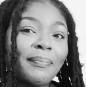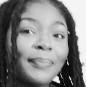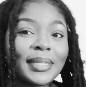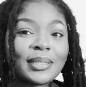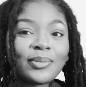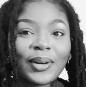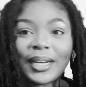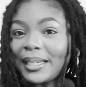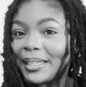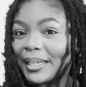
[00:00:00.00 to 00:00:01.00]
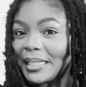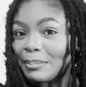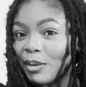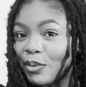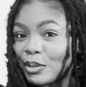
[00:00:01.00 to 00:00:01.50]
best friend. He's
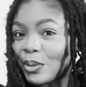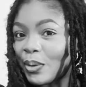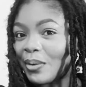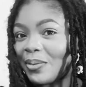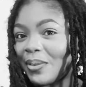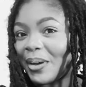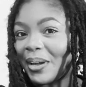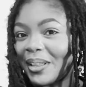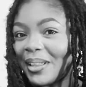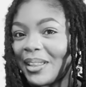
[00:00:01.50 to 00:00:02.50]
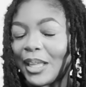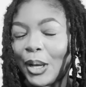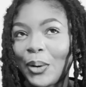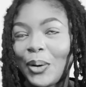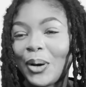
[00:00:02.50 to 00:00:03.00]
my photographer,
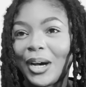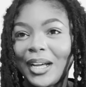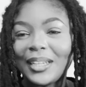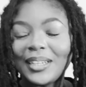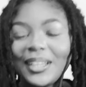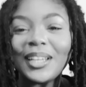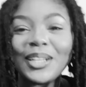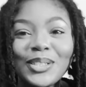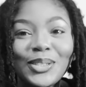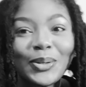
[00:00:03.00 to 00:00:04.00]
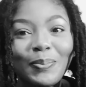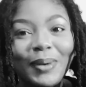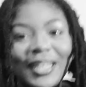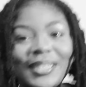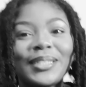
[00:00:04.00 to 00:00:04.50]
thank God, so
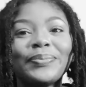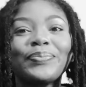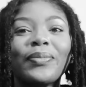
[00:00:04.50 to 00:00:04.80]
blessed.